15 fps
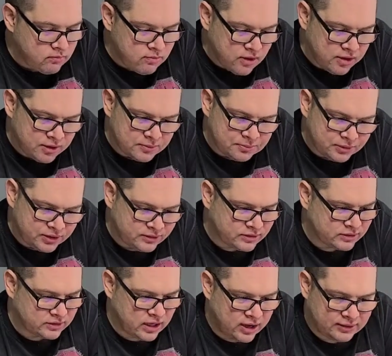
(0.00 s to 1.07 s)
And it brings the
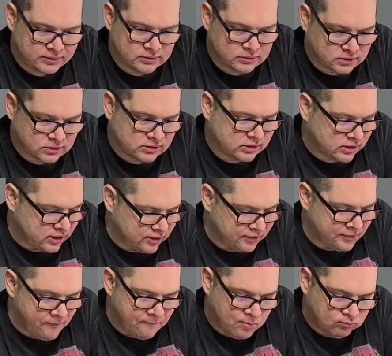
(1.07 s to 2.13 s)
taco just
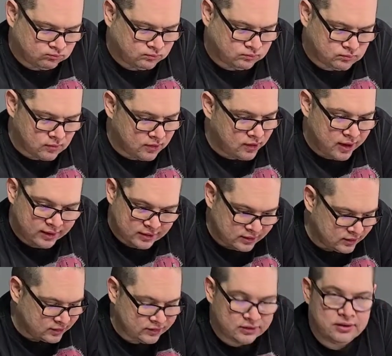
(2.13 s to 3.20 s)
together. I think
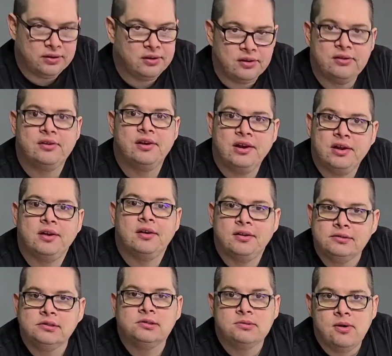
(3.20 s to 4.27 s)
this is another eight.
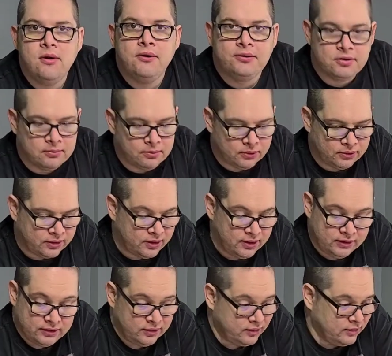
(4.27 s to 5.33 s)
They're both
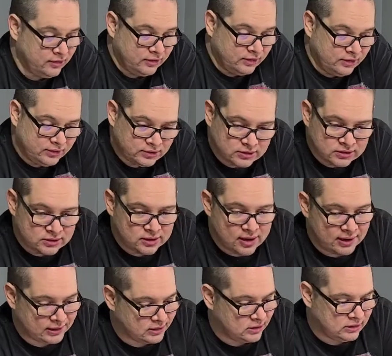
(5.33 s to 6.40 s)
eight. This is easily. I
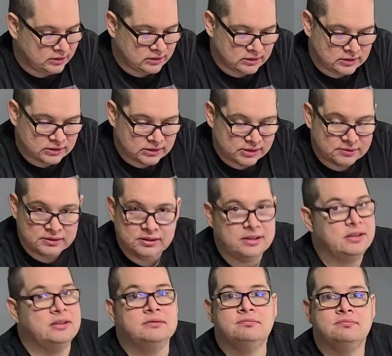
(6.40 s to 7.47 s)
could eat this every
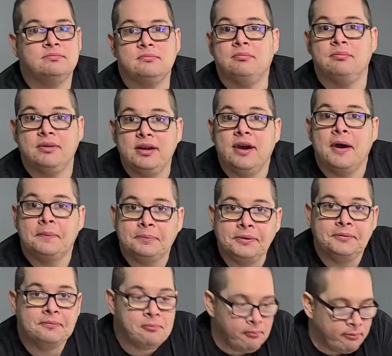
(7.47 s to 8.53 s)
day. Be happy.